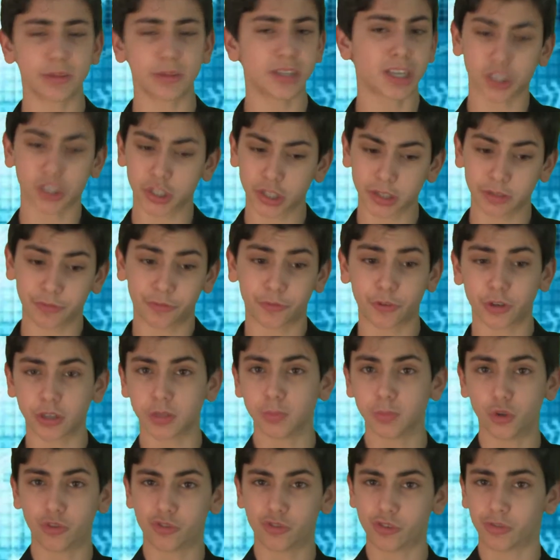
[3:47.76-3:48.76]
was actually the
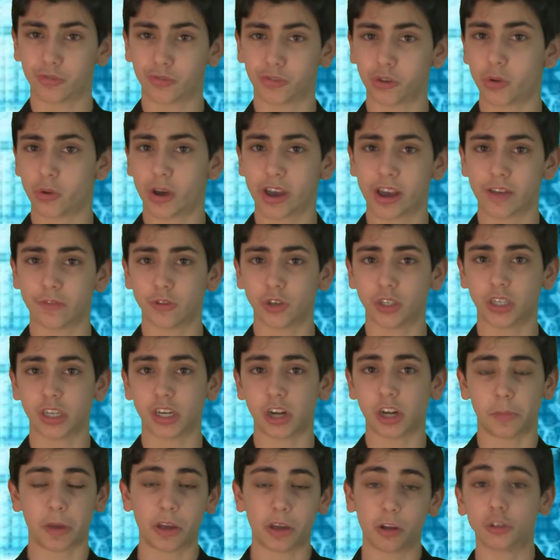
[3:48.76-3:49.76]
first movie review I ever
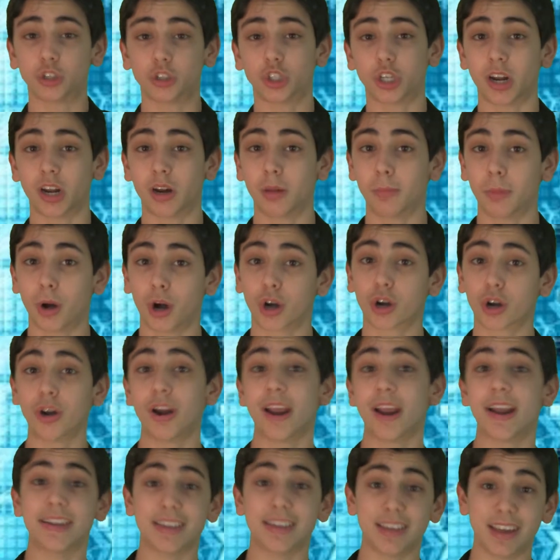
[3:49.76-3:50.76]
did on my old channel,
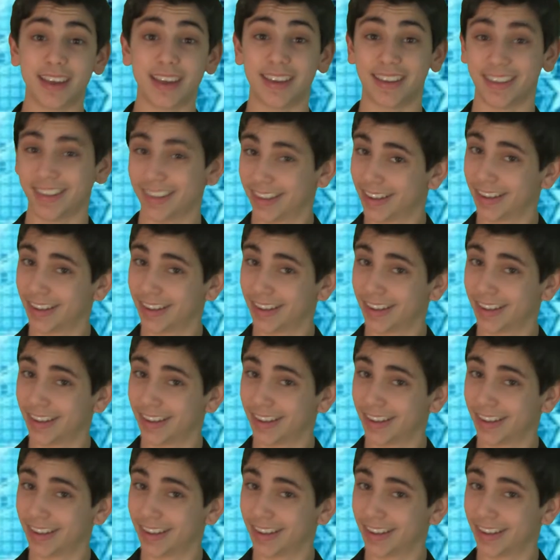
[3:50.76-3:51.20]
MarkR98.